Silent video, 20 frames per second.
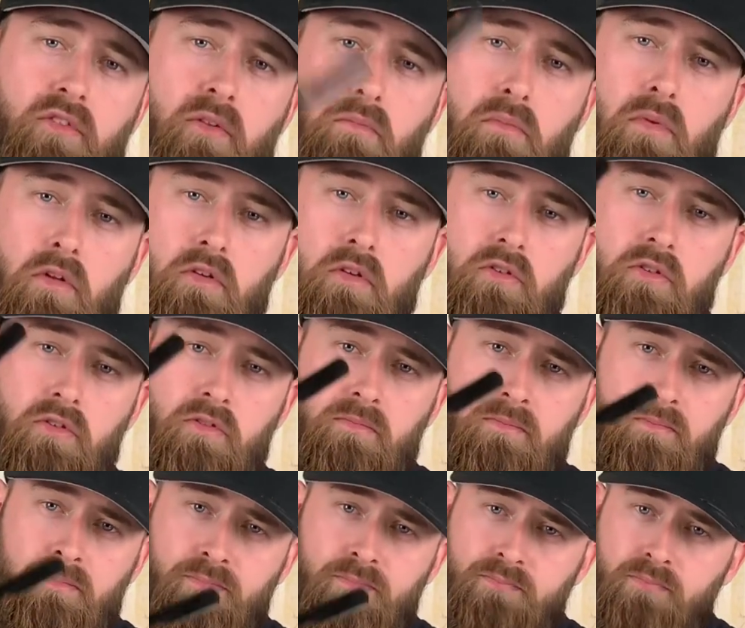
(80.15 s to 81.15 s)
the balloon
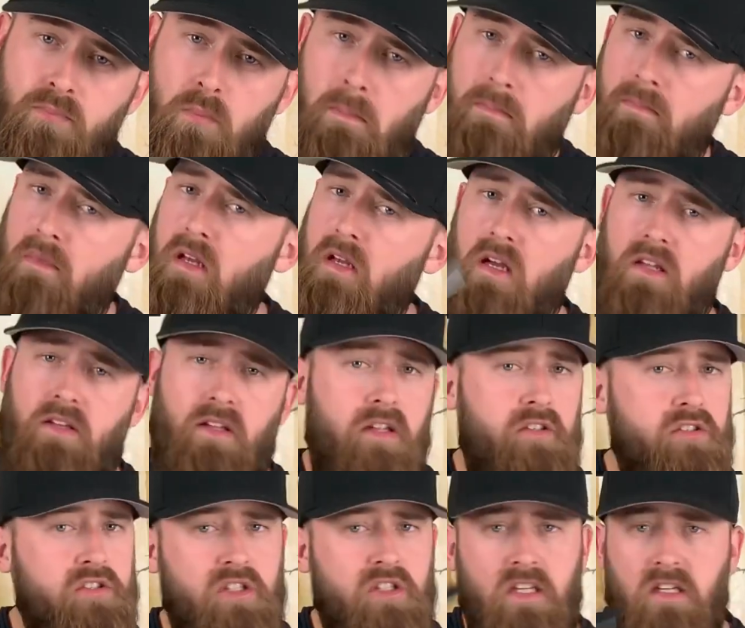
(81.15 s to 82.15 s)
and
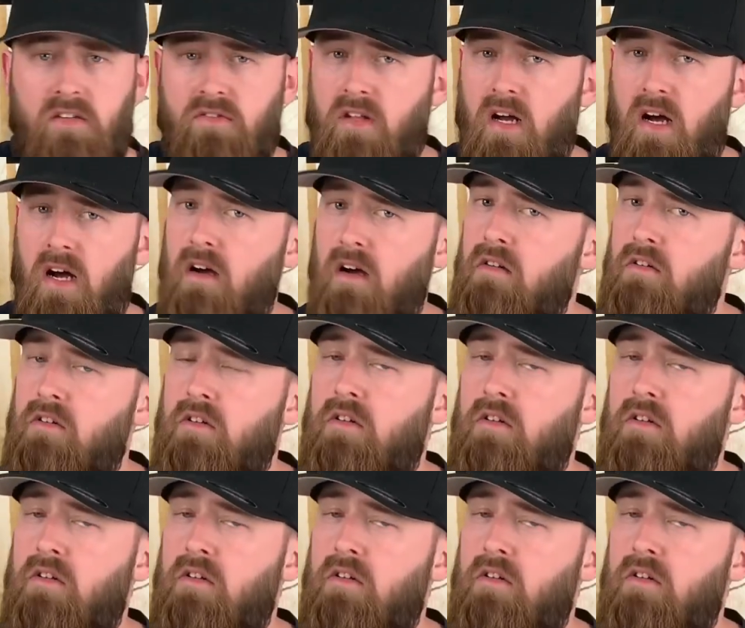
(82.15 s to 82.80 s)
then see if that